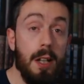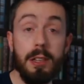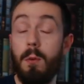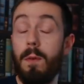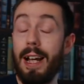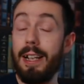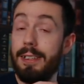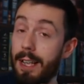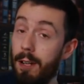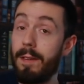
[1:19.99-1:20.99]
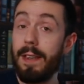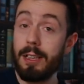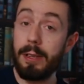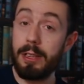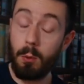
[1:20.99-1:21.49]
So that is the only
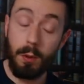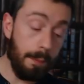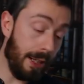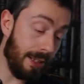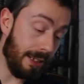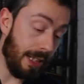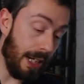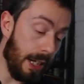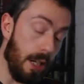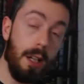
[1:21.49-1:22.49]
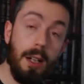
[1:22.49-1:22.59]
things we're talking about today.